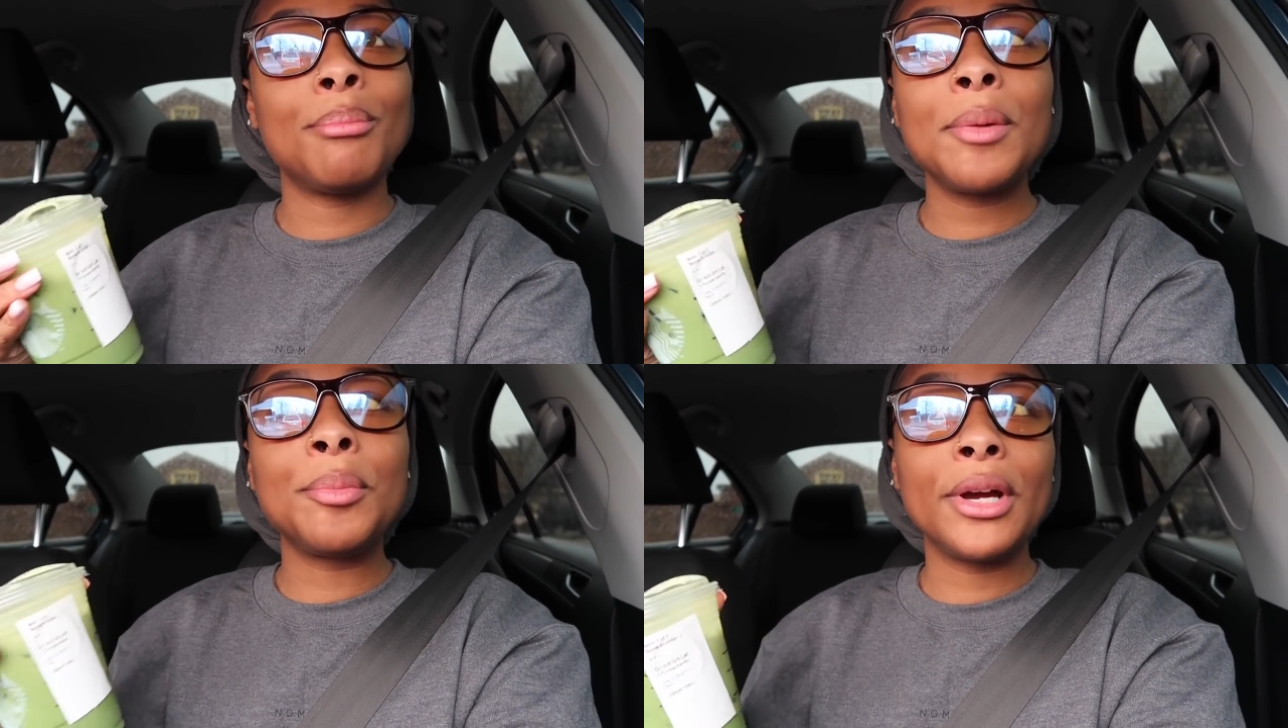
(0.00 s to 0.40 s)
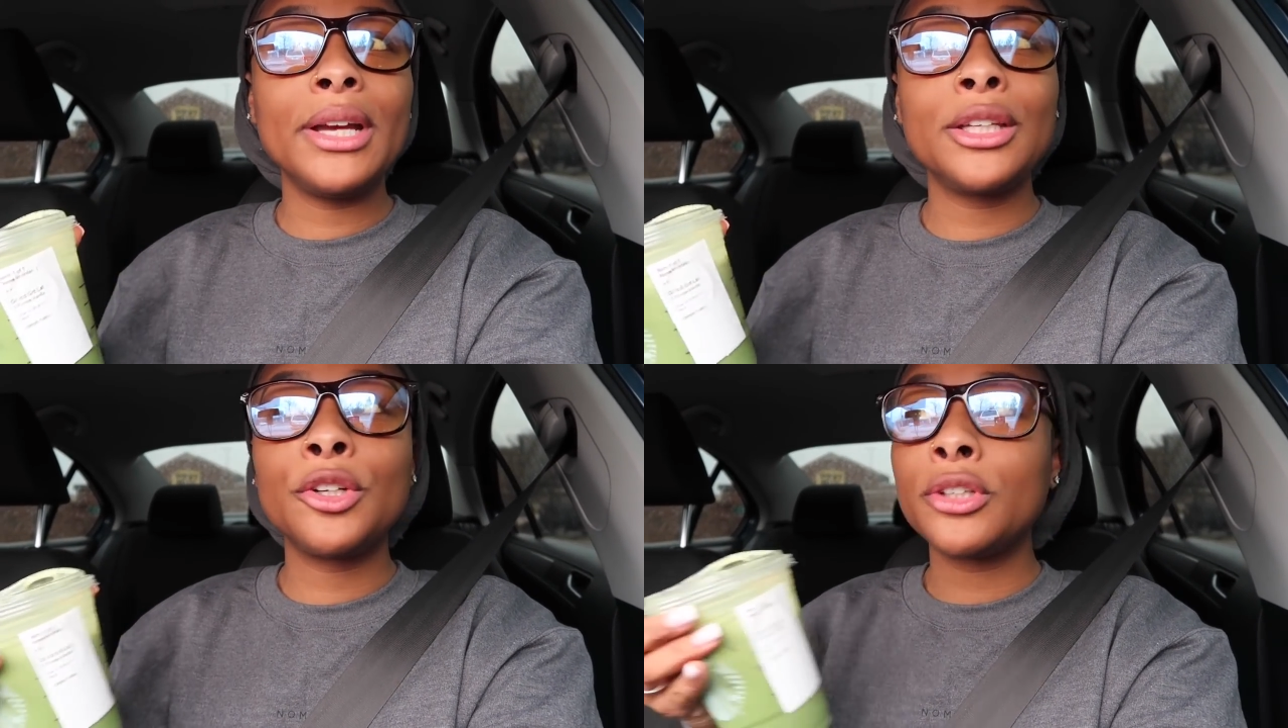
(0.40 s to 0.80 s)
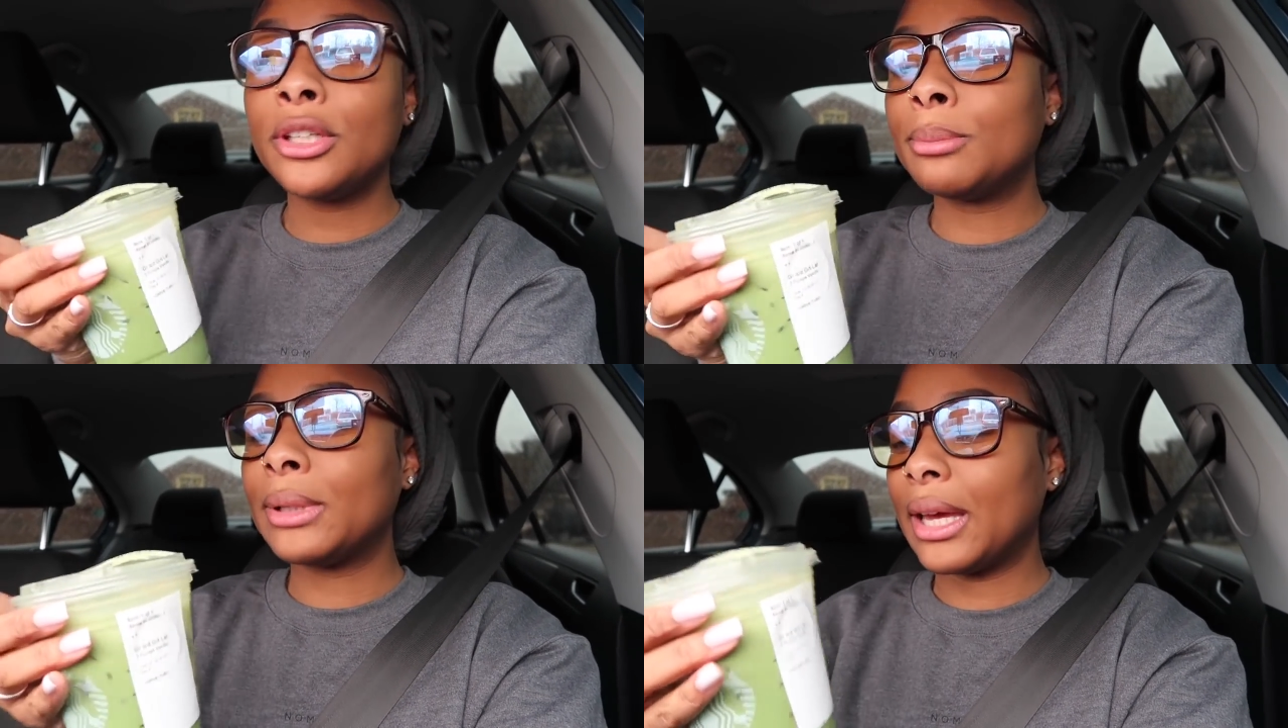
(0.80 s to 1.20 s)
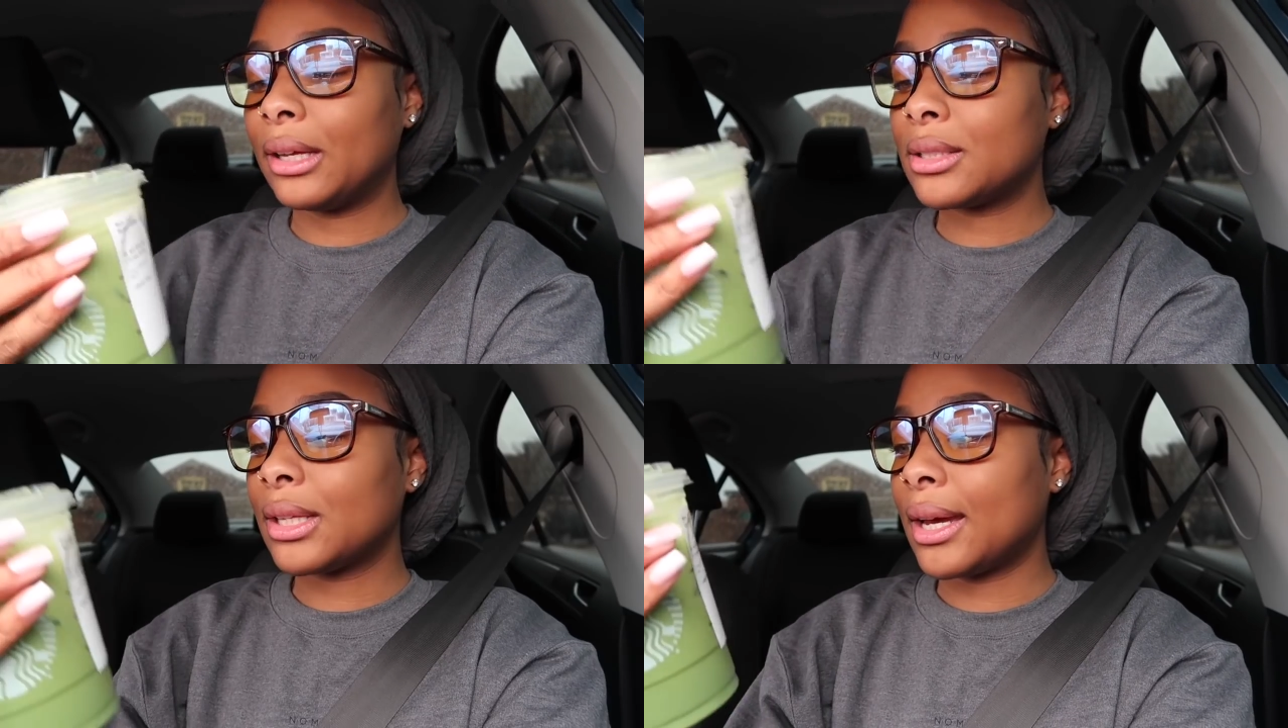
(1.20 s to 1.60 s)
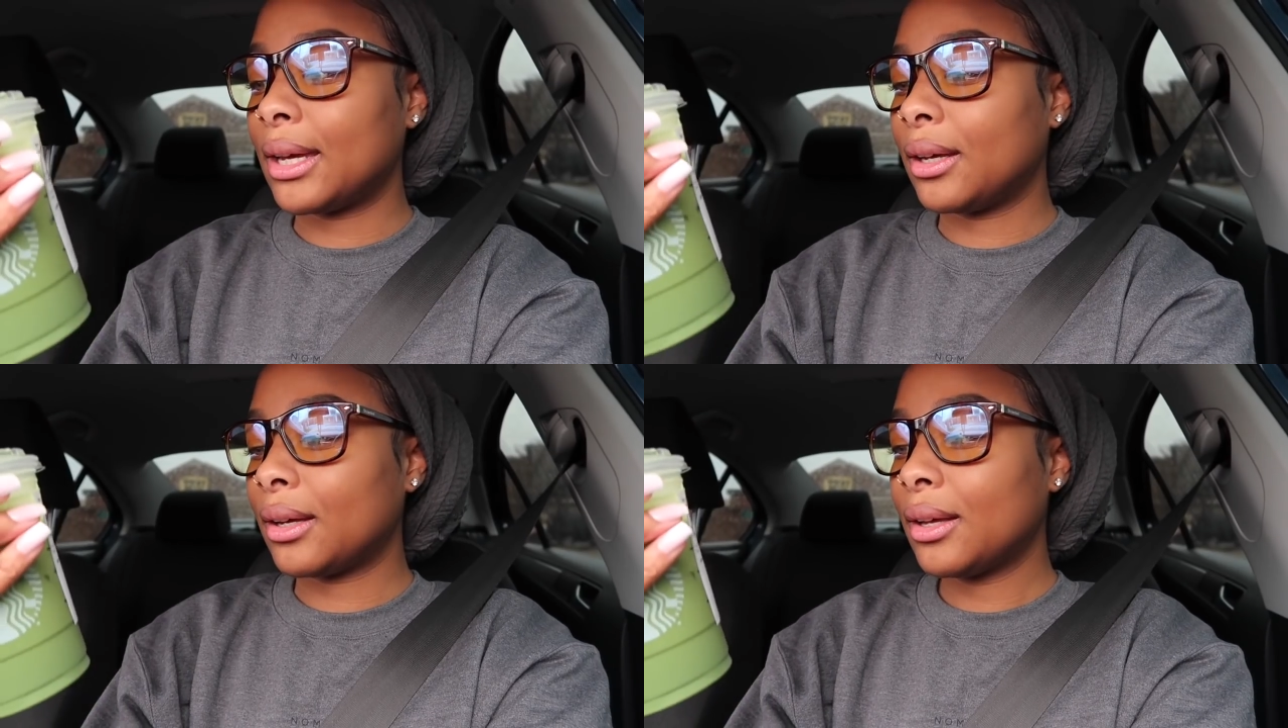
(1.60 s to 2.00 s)
My brain literally blanked
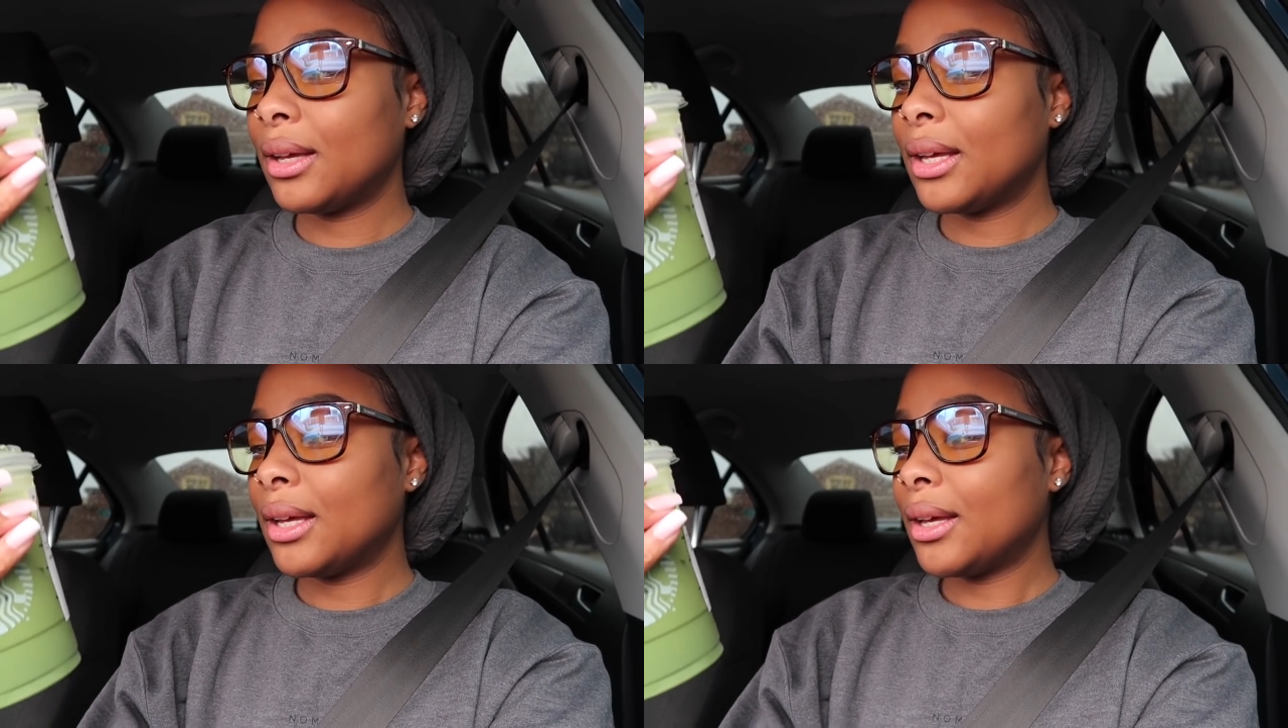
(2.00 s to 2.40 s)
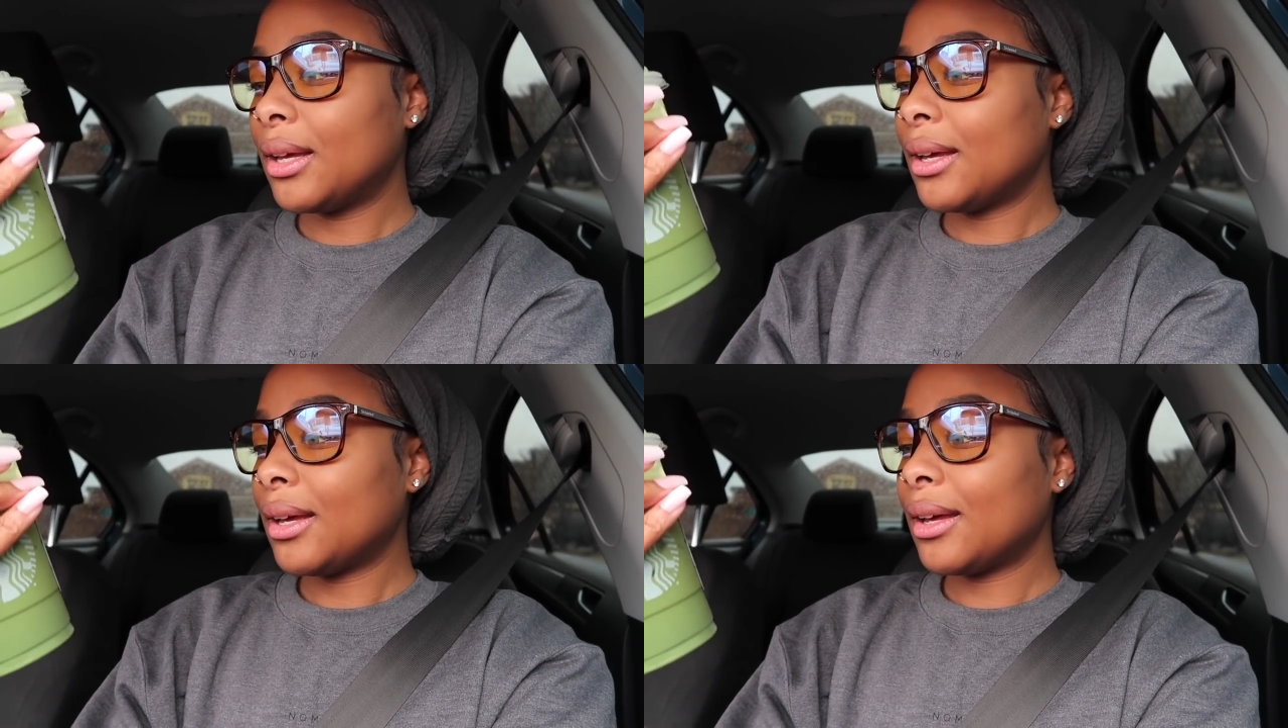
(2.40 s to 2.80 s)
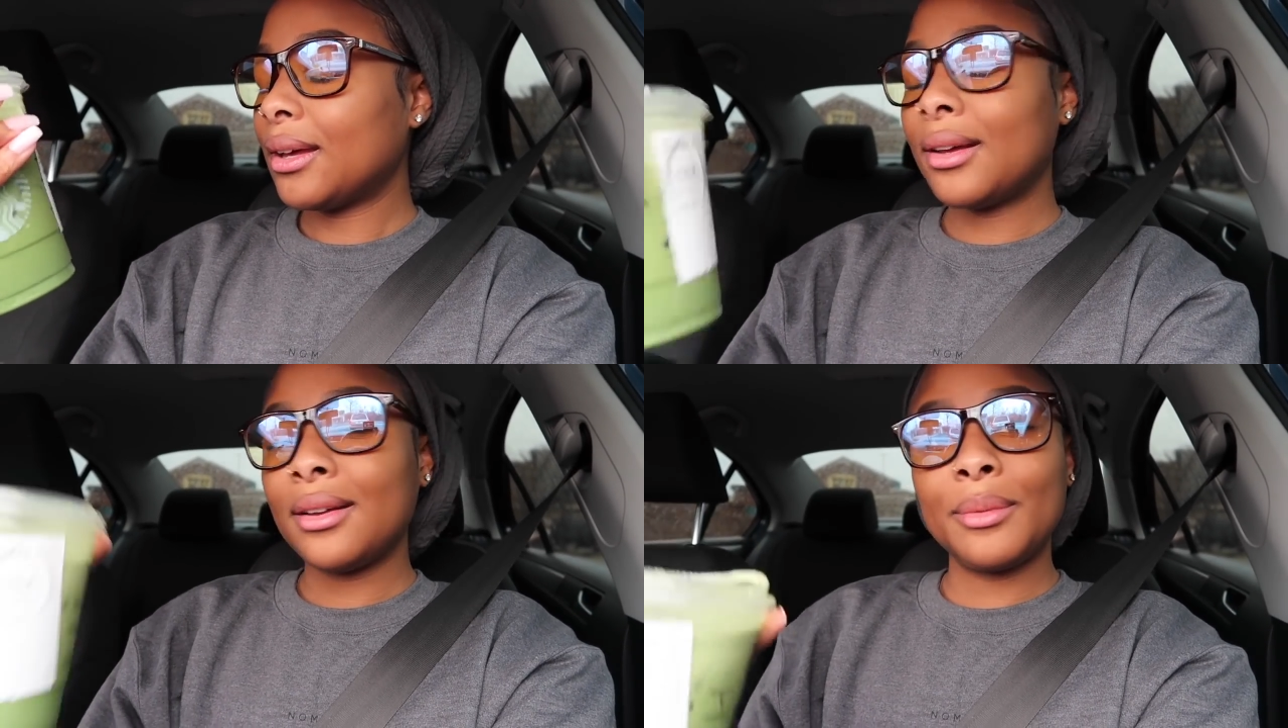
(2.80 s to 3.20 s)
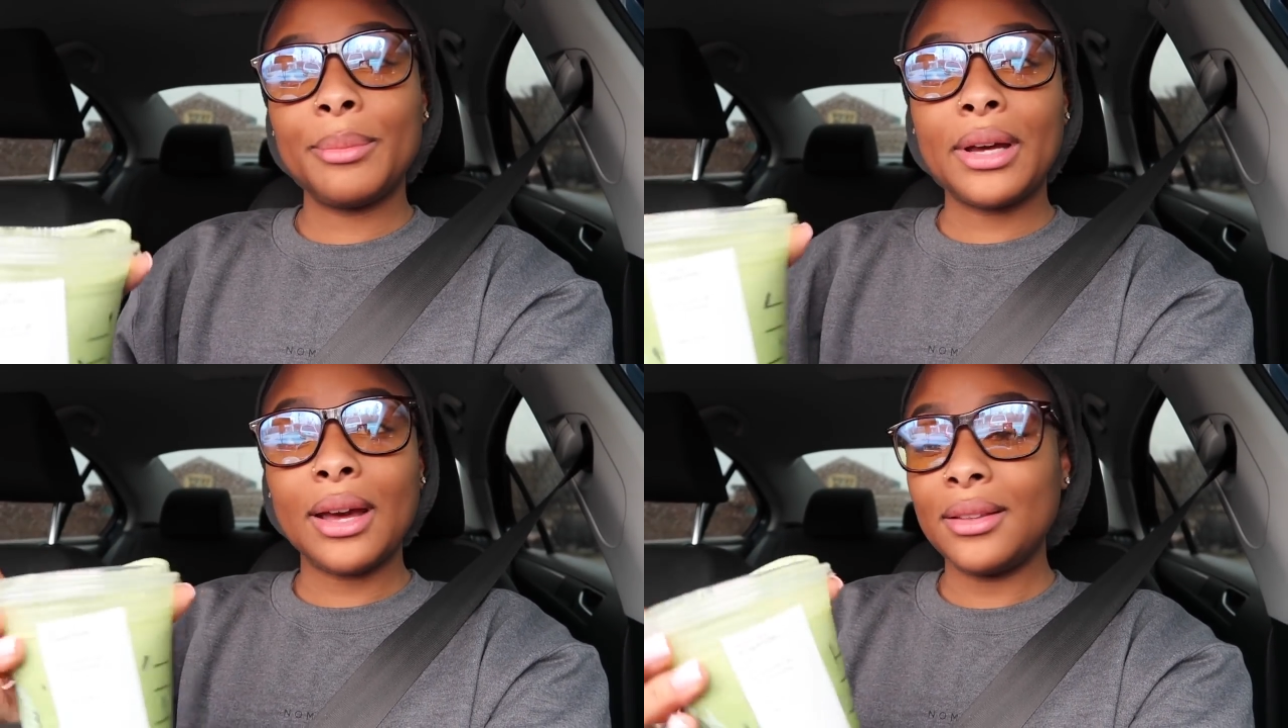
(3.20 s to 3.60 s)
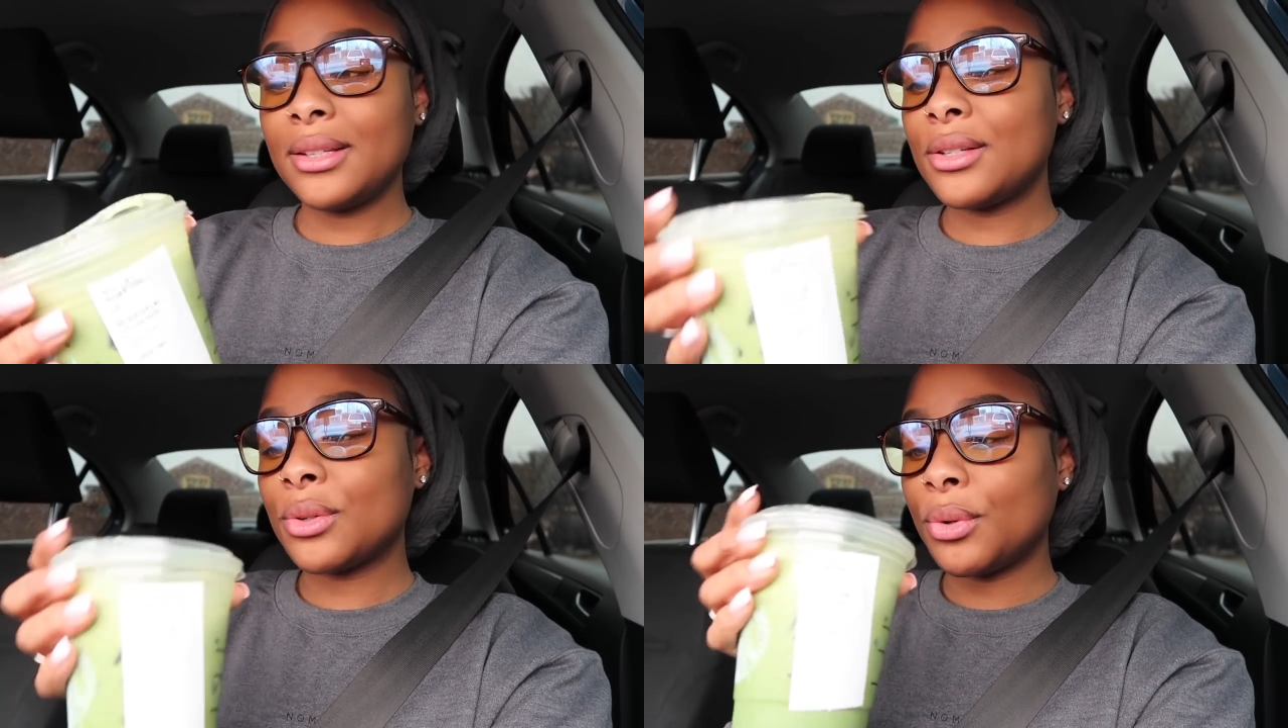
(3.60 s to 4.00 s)
like, but
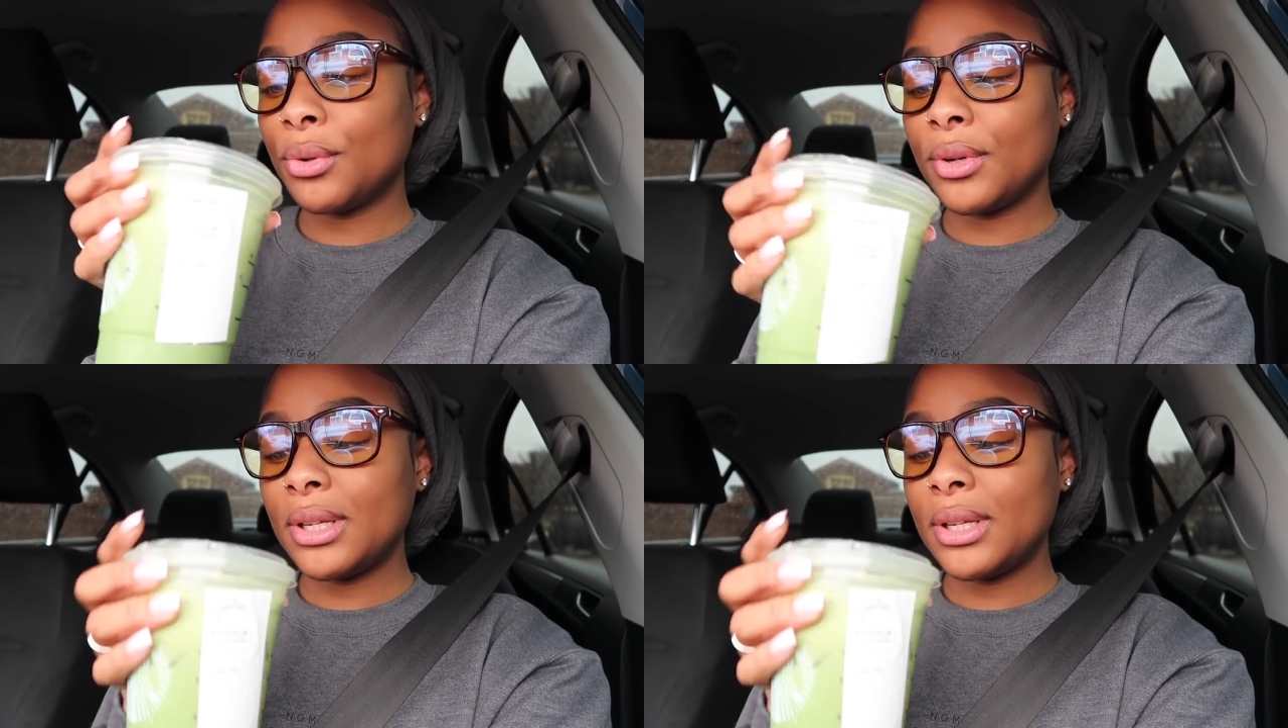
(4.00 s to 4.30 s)
this is cool.